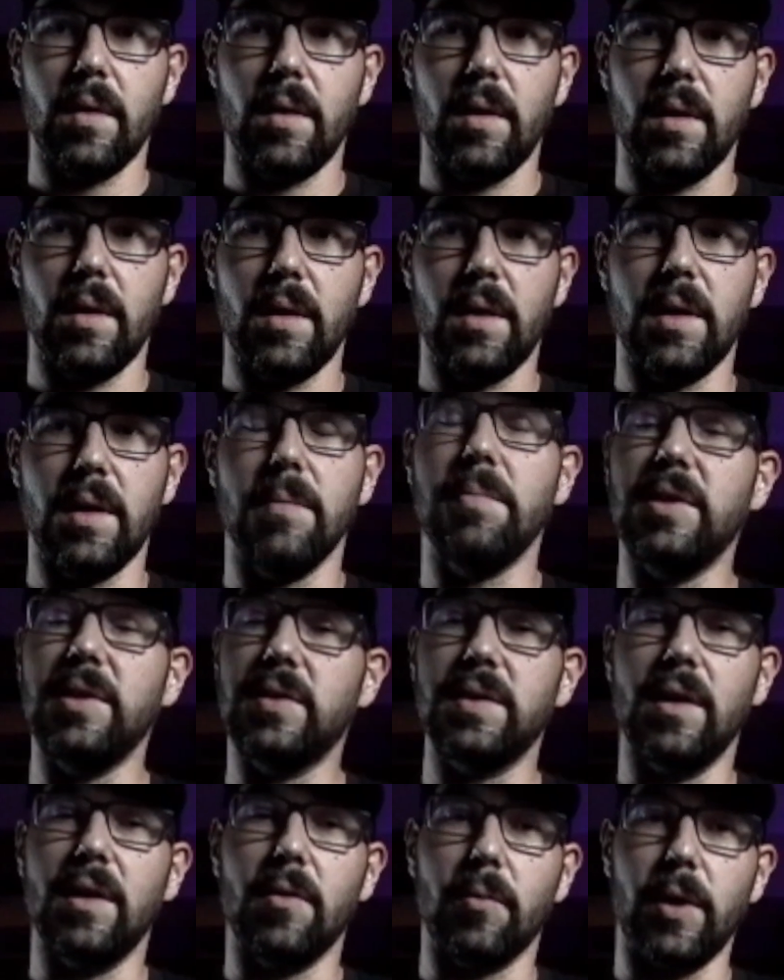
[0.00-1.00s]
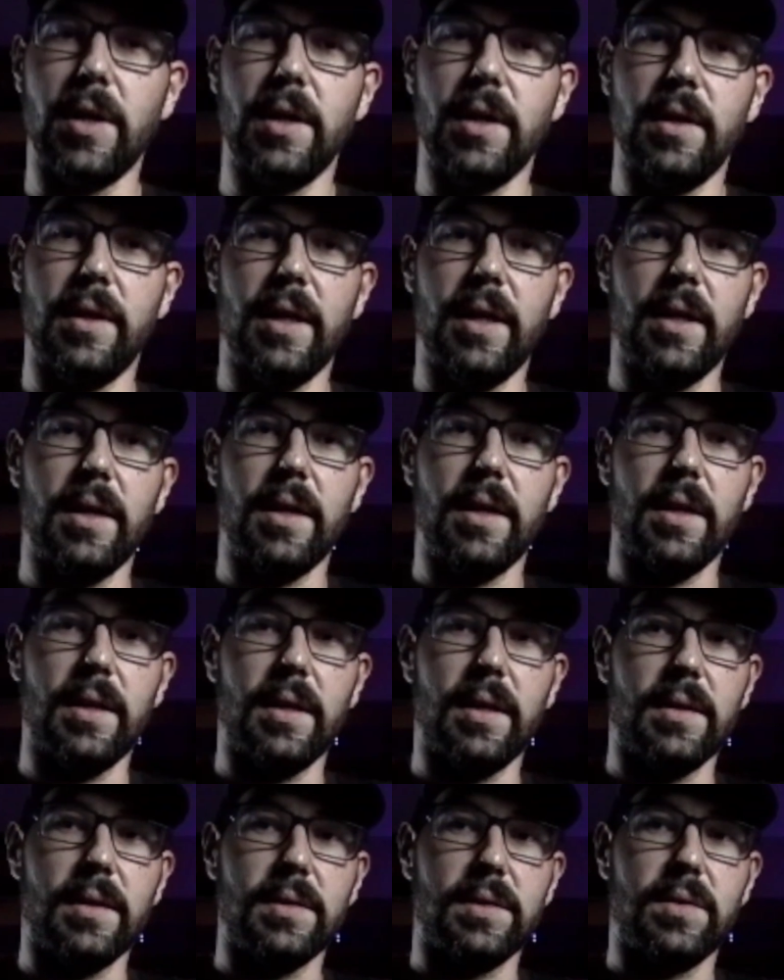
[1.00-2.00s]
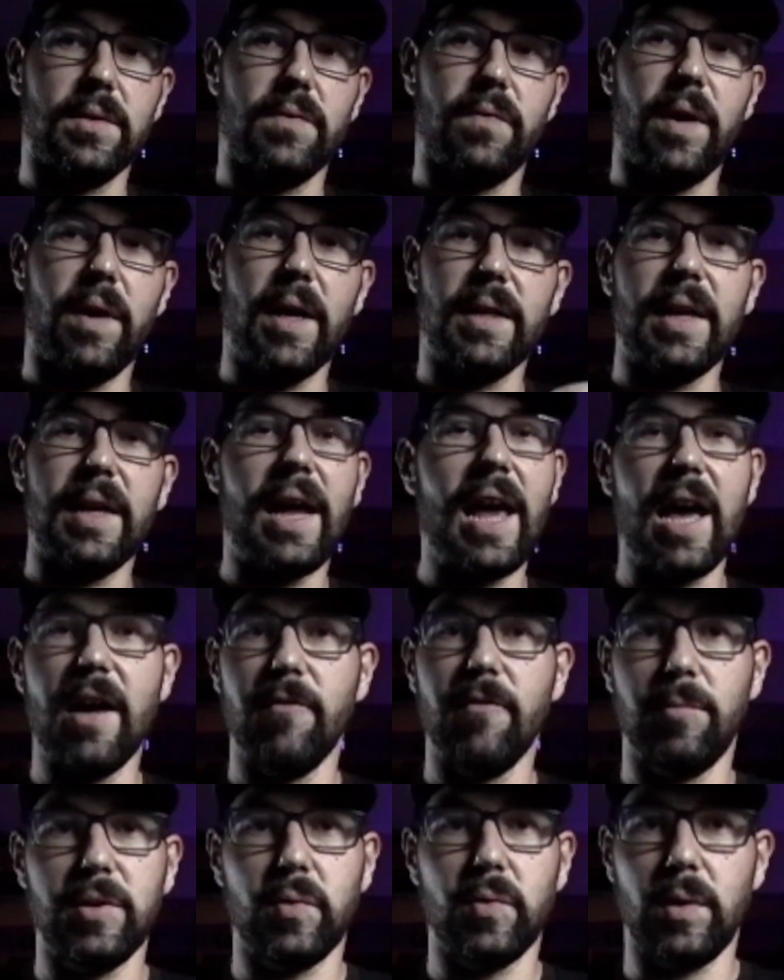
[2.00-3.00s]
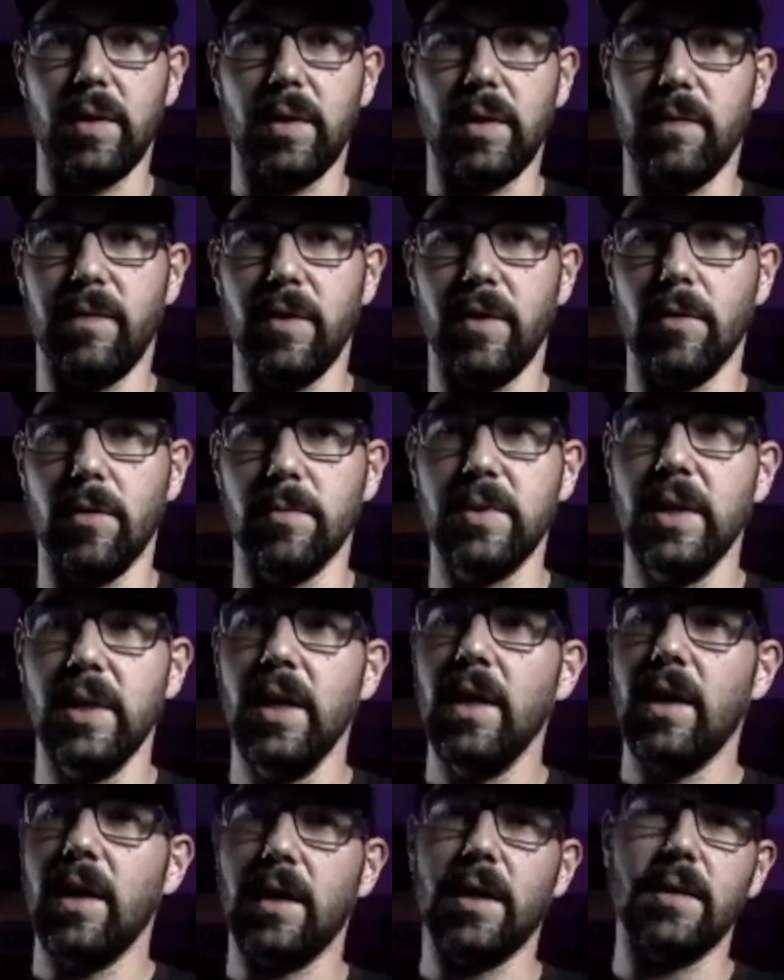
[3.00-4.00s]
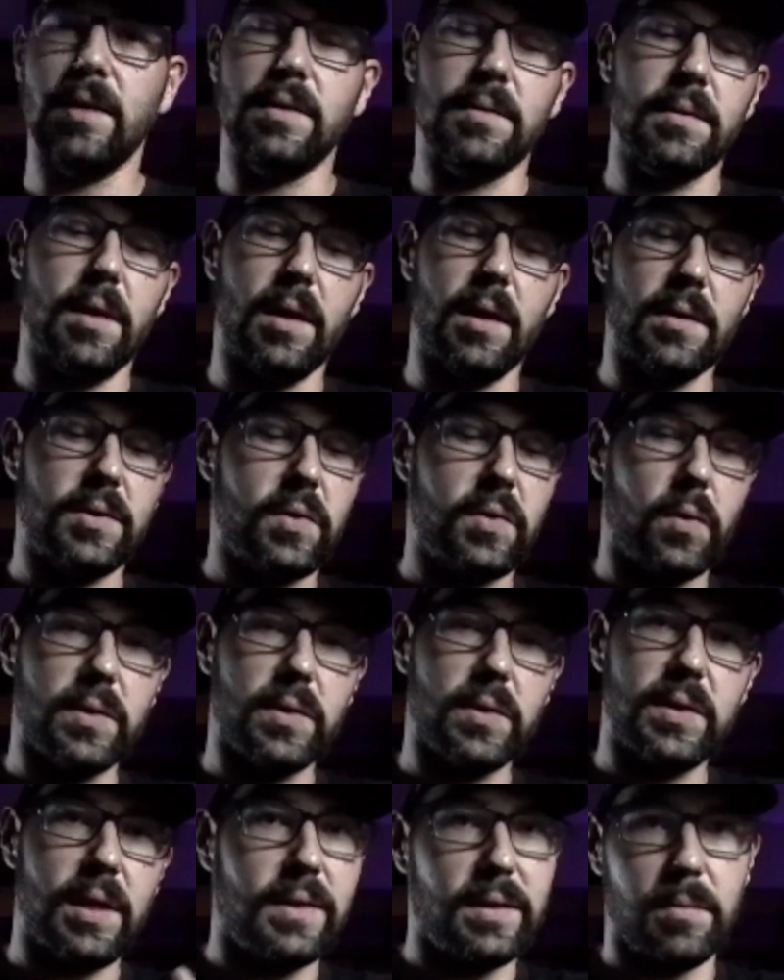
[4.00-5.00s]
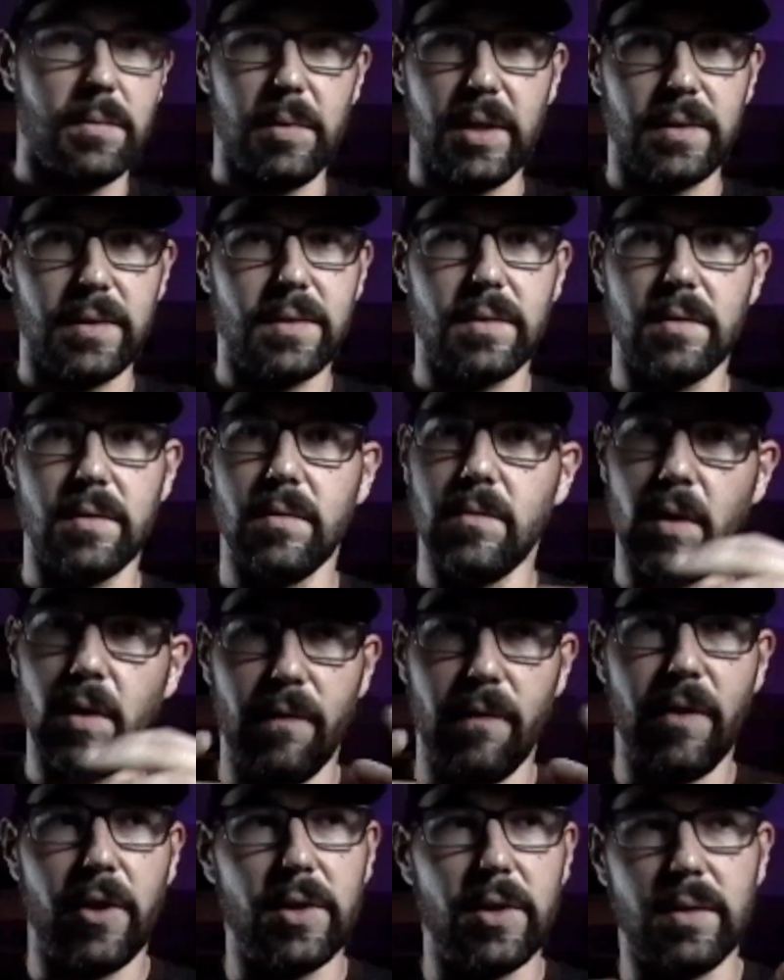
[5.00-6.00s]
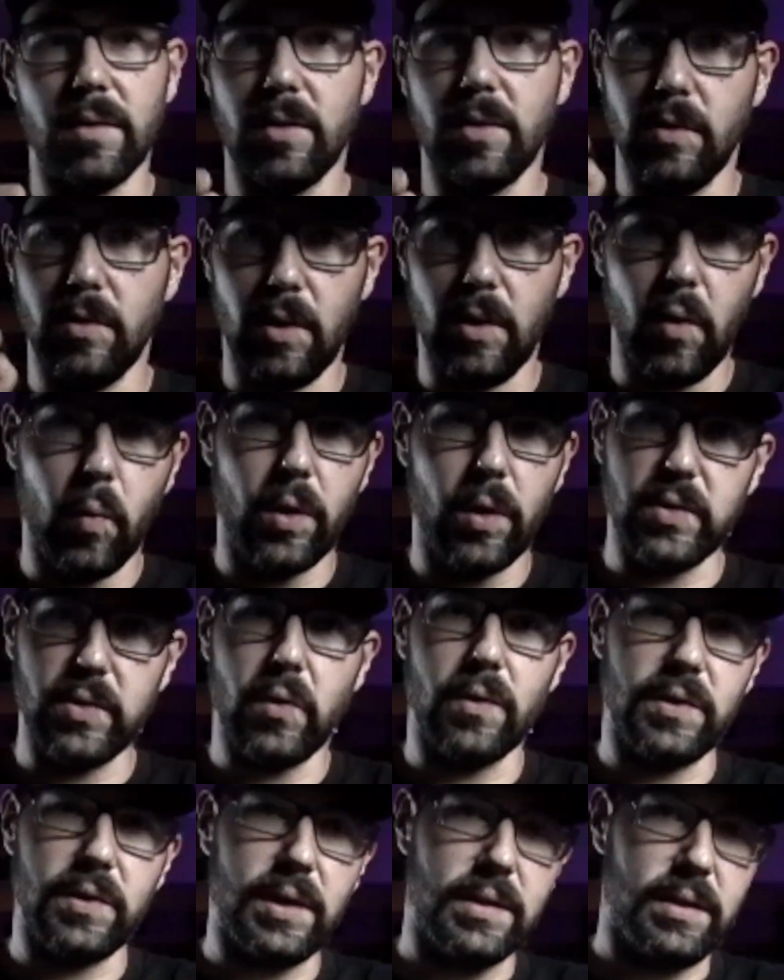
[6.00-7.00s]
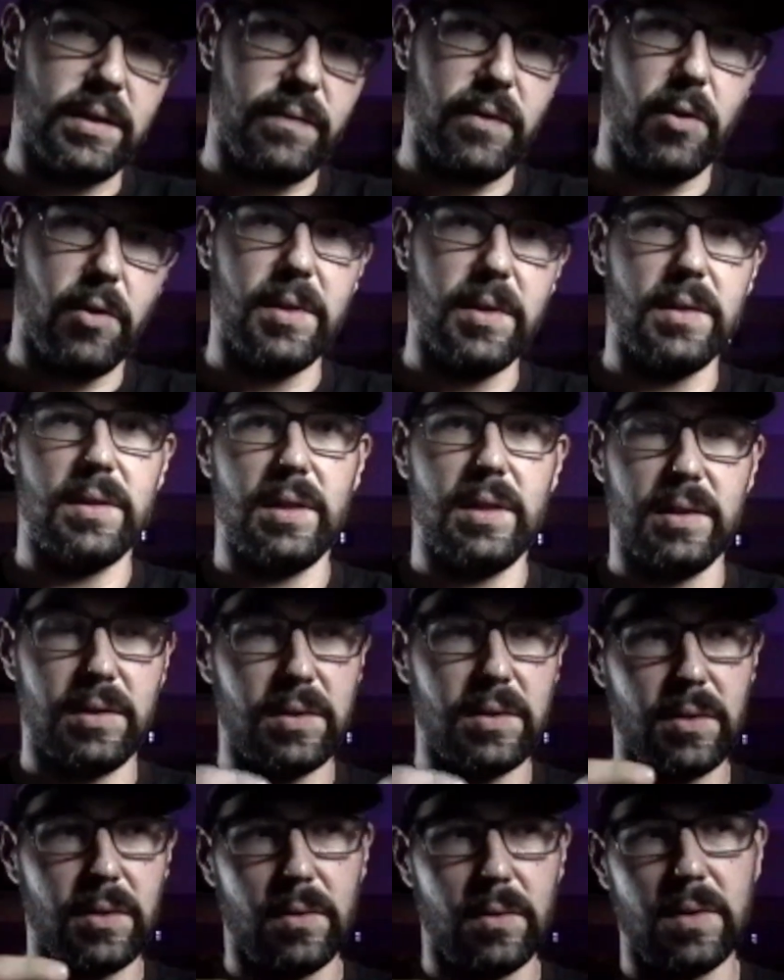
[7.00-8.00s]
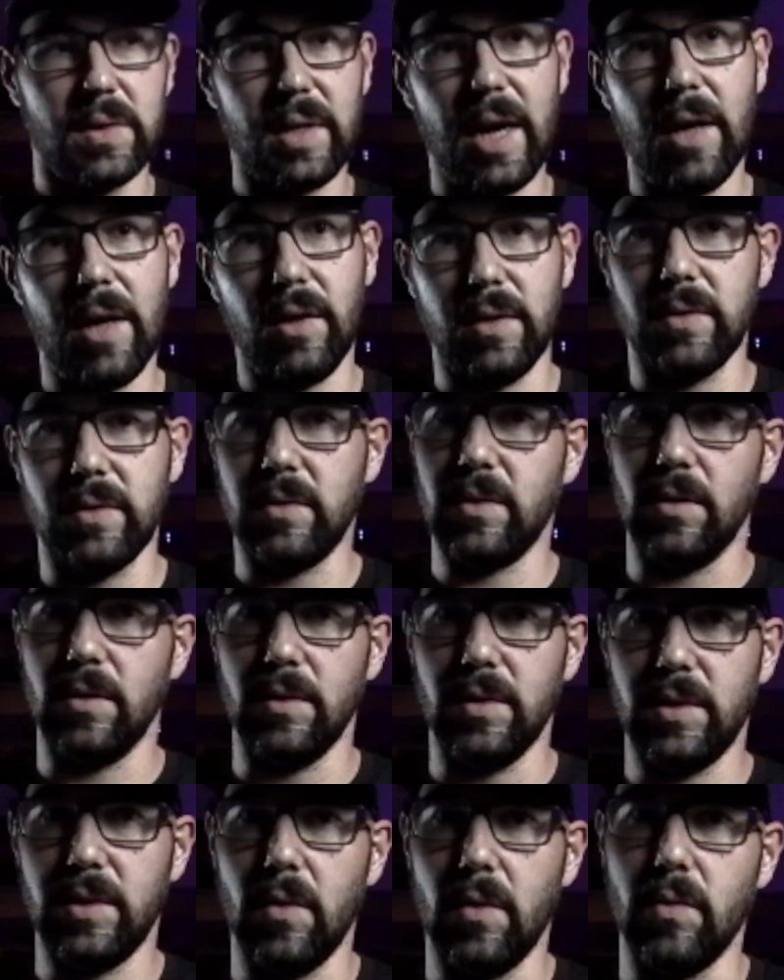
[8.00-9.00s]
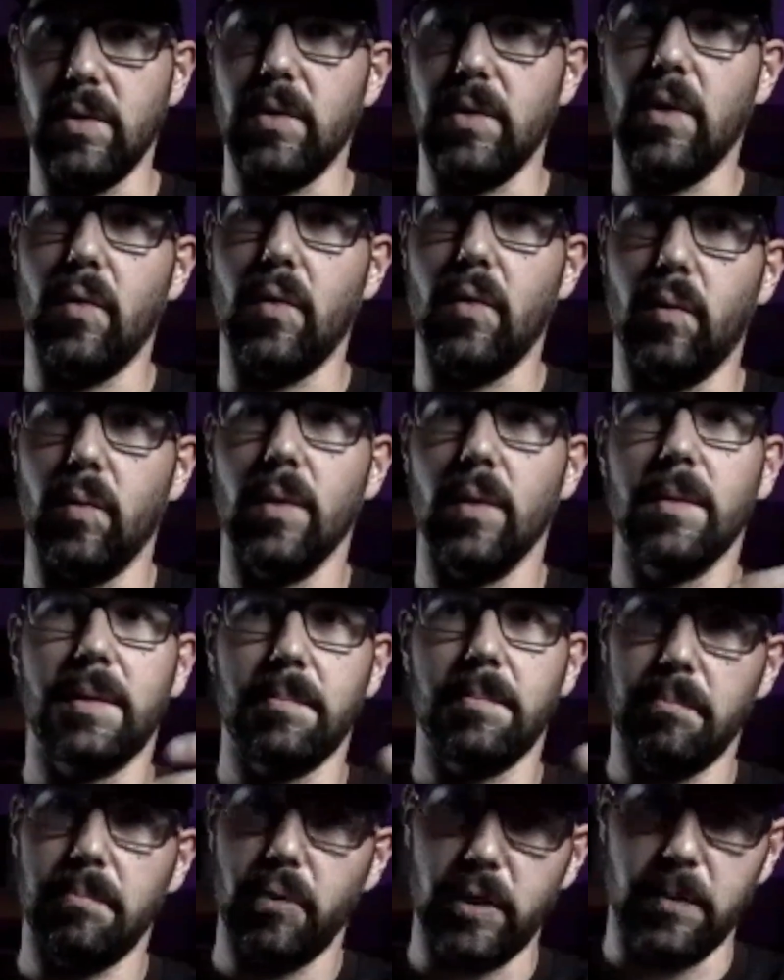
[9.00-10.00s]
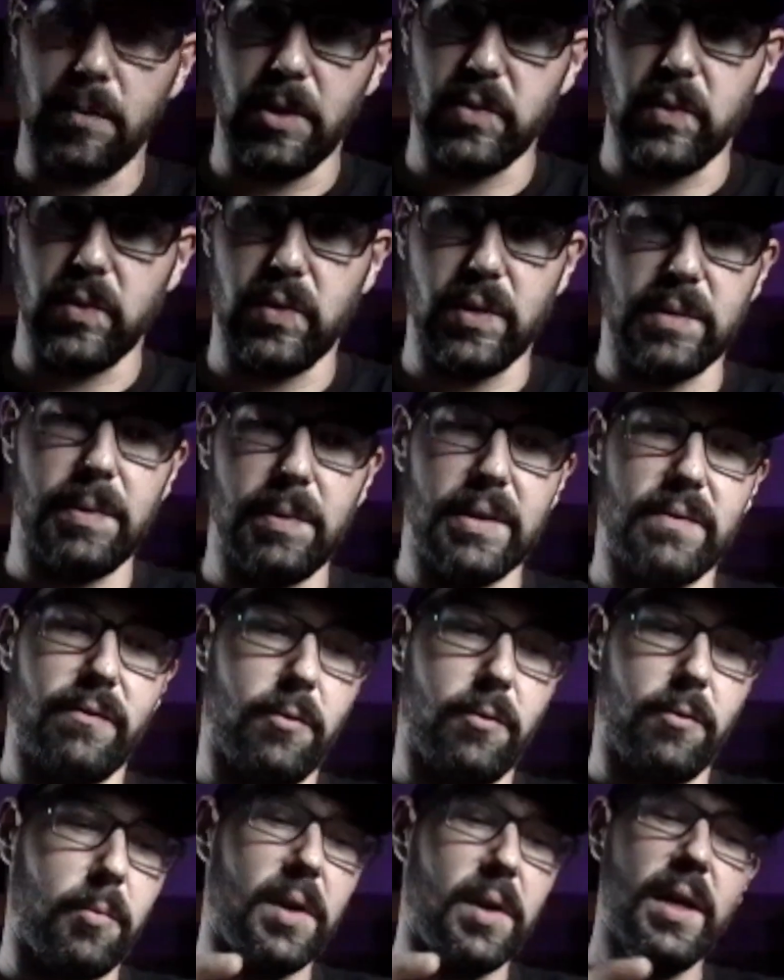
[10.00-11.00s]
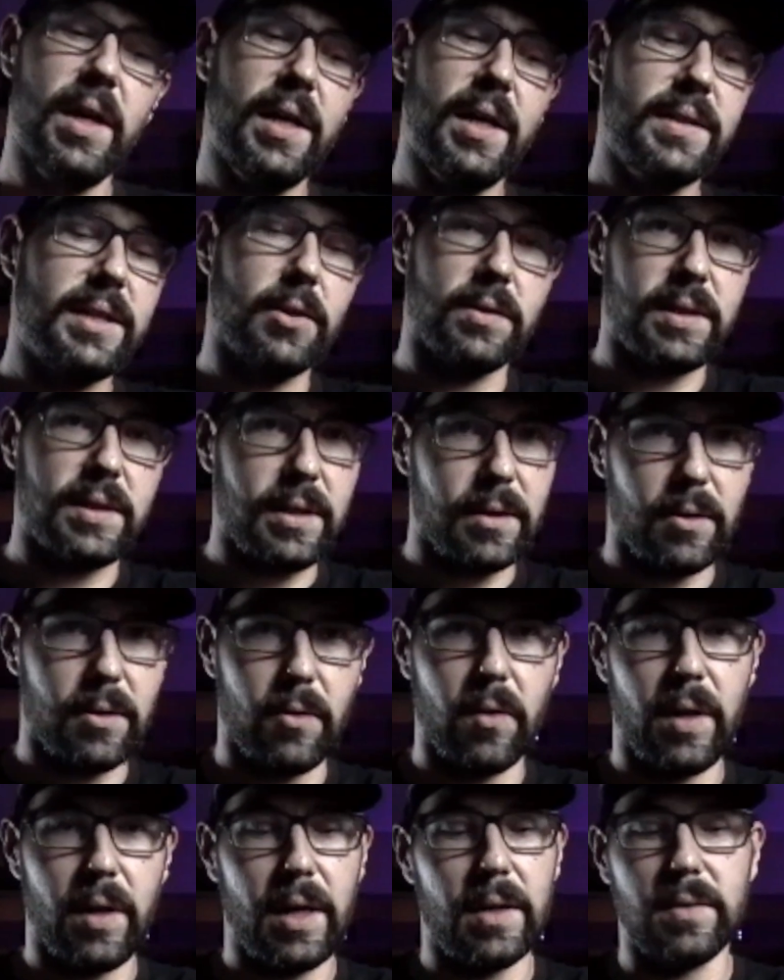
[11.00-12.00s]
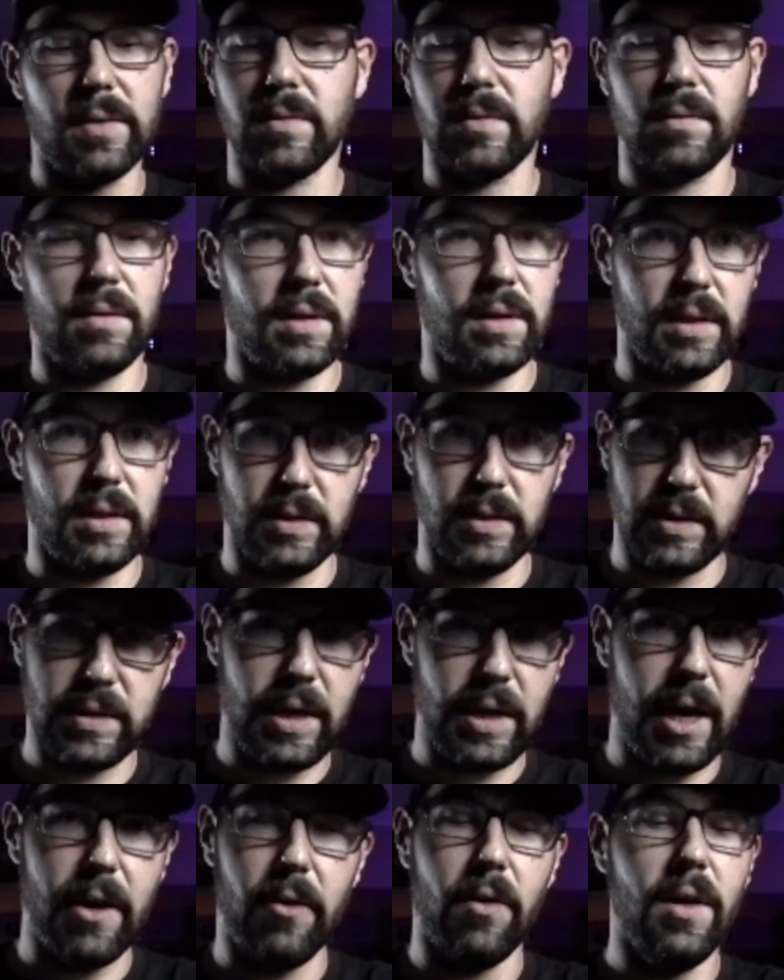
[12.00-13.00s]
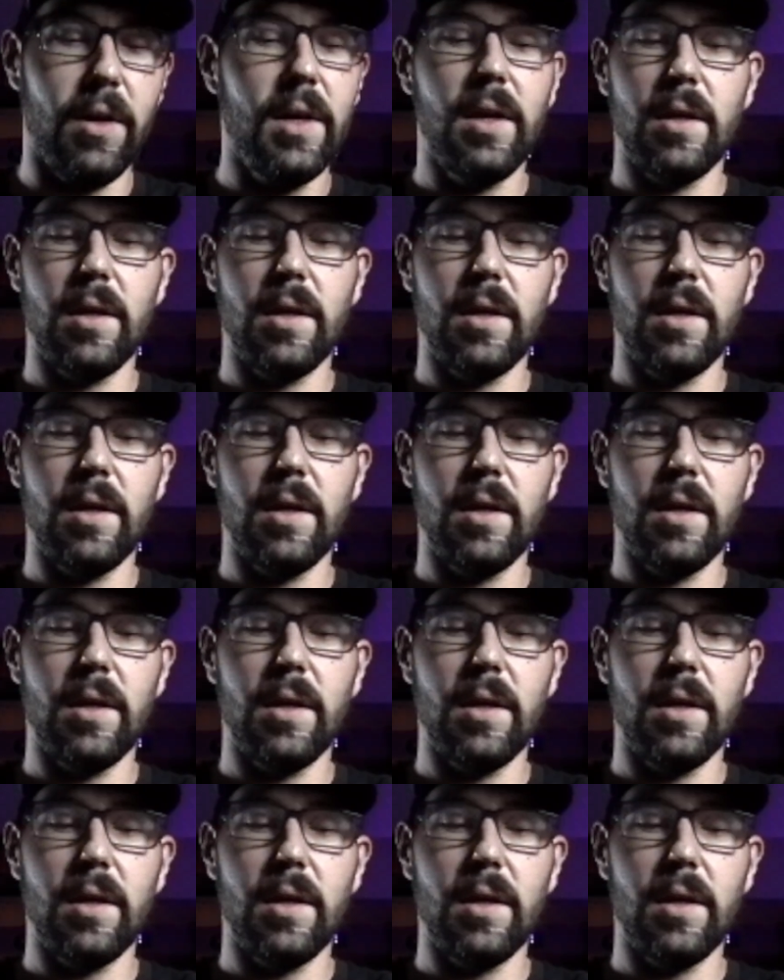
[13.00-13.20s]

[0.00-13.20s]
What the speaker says: can be celebrated, that is fine to have between films. Again, Scorsese makes you know what a Scorsese film is. He has a certain style, he has a certain tone, you know pretty much what to expect from. Tarantino has his style.